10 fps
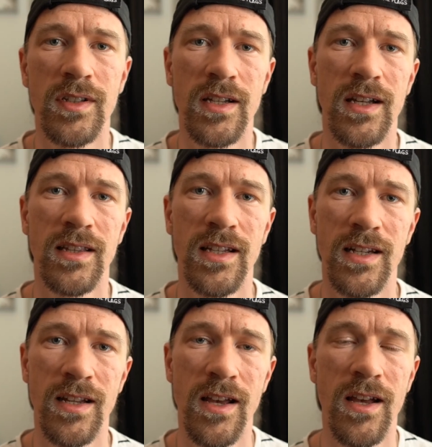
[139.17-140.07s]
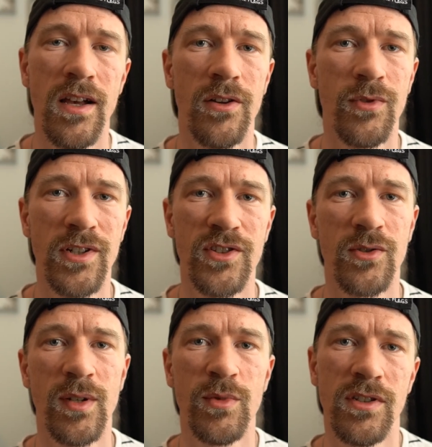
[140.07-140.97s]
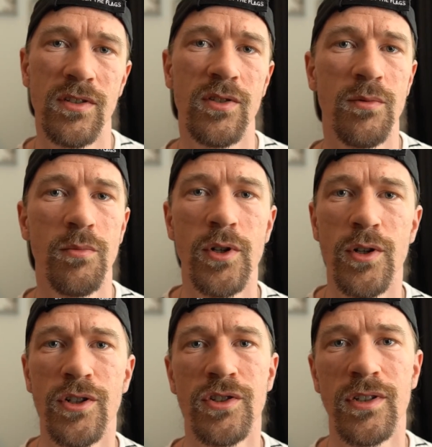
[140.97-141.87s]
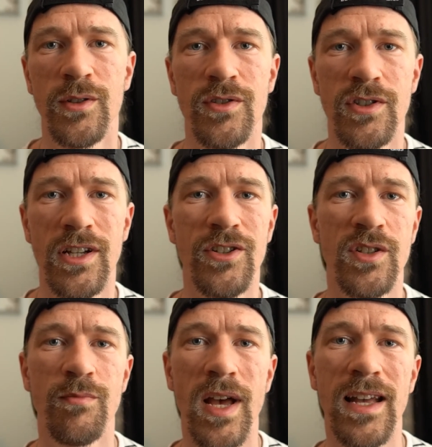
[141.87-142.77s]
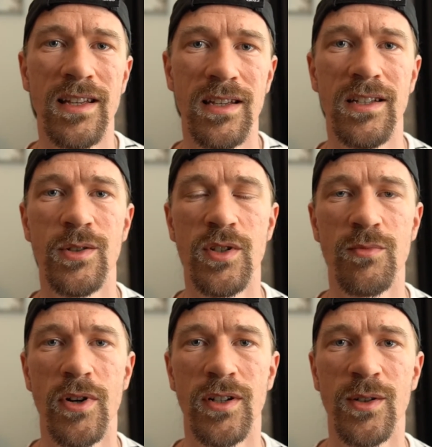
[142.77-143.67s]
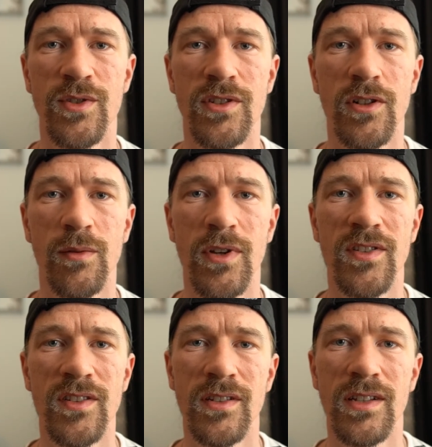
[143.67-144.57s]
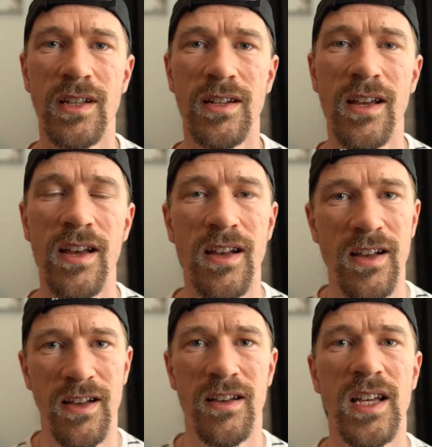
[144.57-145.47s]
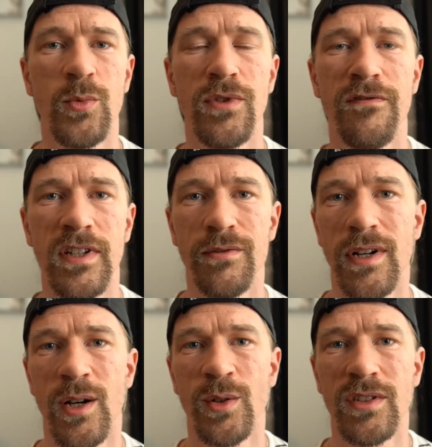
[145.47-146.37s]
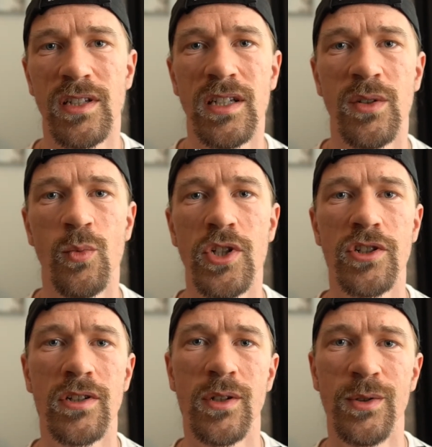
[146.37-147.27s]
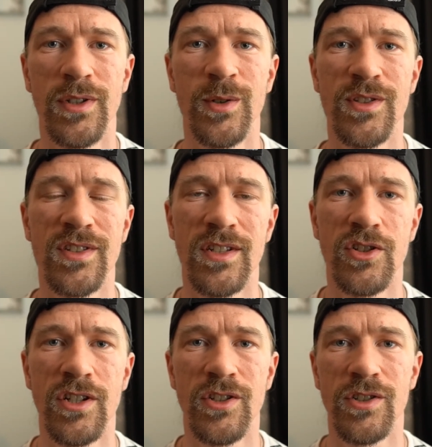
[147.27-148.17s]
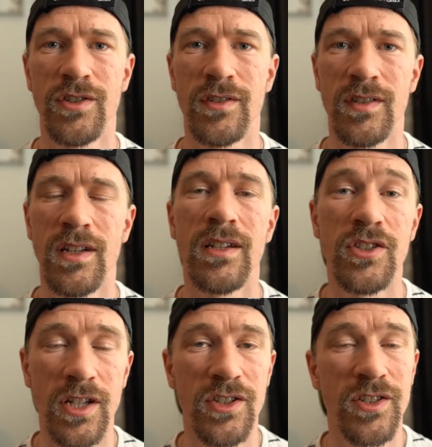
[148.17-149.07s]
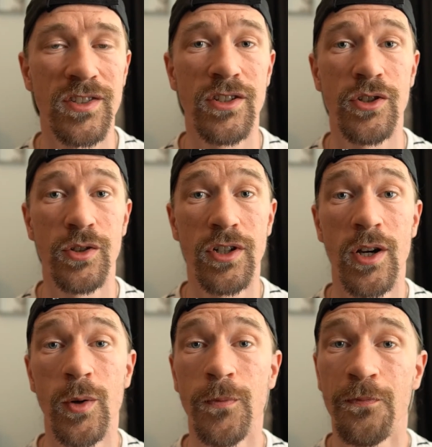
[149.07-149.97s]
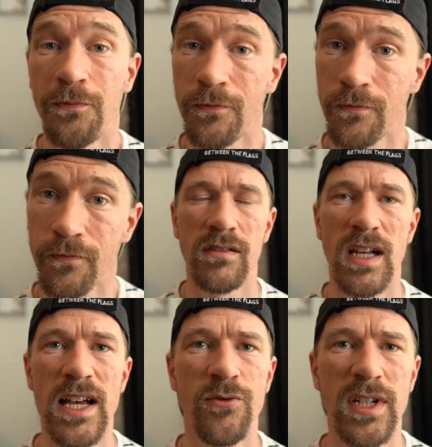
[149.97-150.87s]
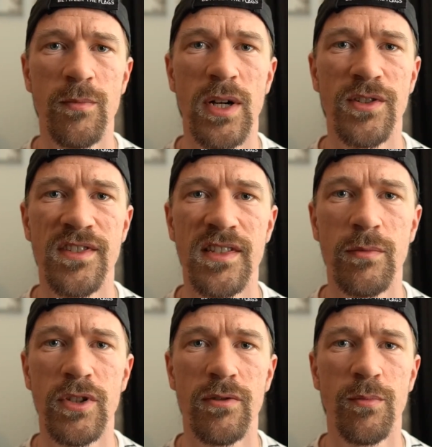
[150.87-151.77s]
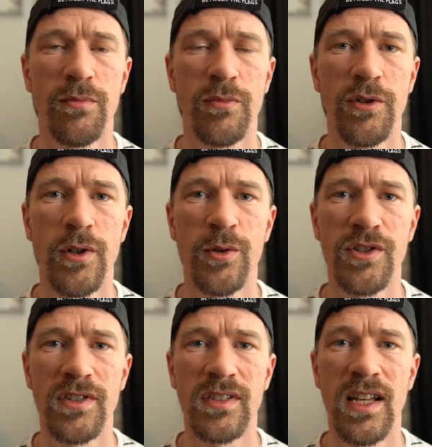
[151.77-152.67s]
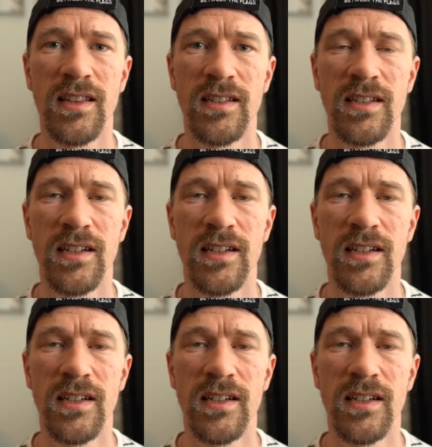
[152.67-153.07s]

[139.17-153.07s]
and then run the script to merge those changes back into the SmartNotes document, and it would figure out in which code nodes the changes should go. I had read about a similar approach that the